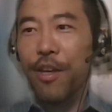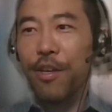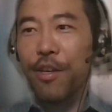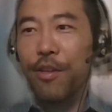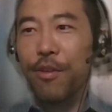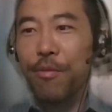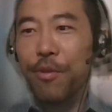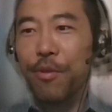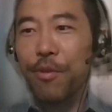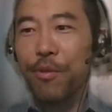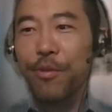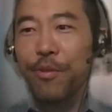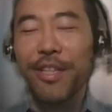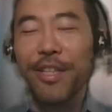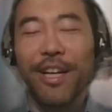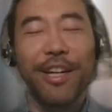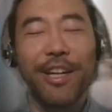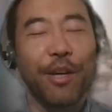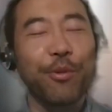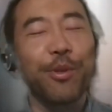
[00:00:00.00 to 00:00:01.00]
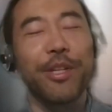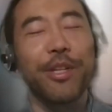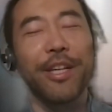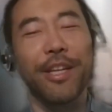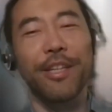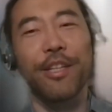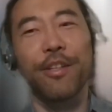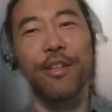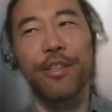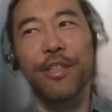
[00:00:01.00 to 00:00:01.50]
using that liquidity
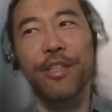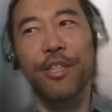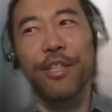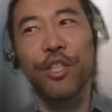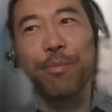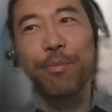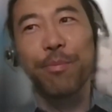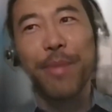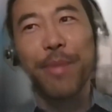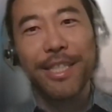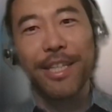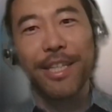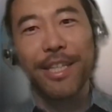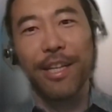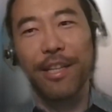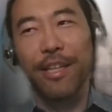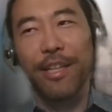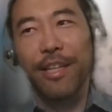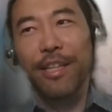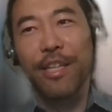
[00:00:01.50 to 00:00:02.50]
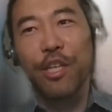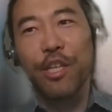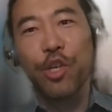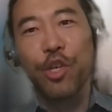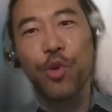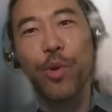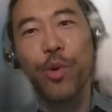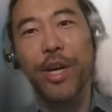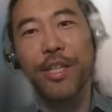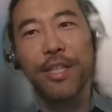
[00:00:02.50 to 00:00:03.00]
in the
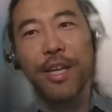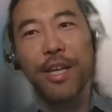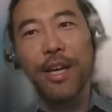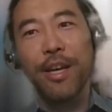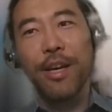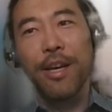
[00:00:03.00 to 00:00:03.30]
U.S.